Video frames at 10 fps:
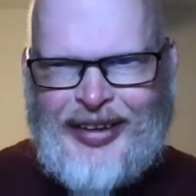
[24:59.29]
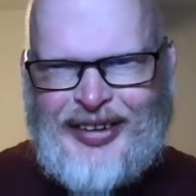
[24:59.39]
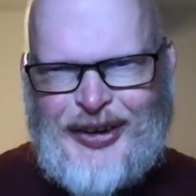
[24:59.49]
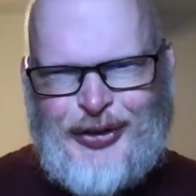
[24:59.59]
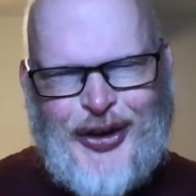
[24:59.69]

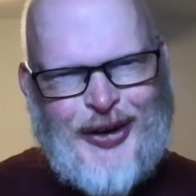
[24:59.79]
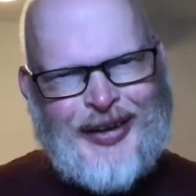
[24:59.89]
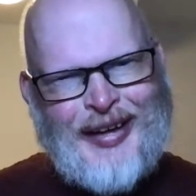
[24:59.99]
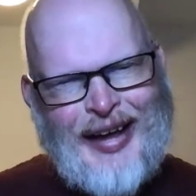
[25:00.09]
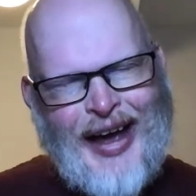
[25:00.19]
sort of
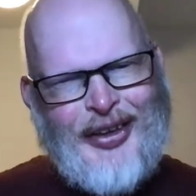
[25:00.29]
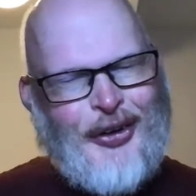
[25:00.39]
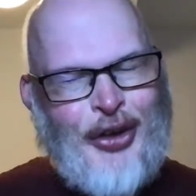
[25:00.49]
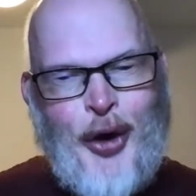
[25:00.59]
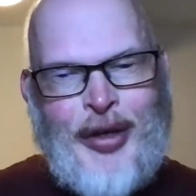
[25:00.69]
and
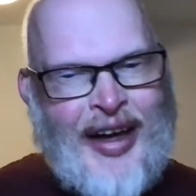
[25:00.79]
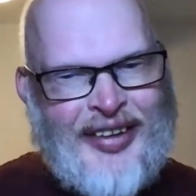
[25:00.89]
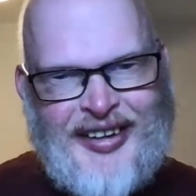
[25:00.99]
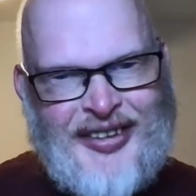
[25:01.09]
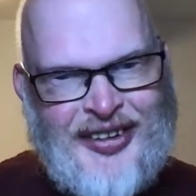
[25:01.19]
you'll know the answers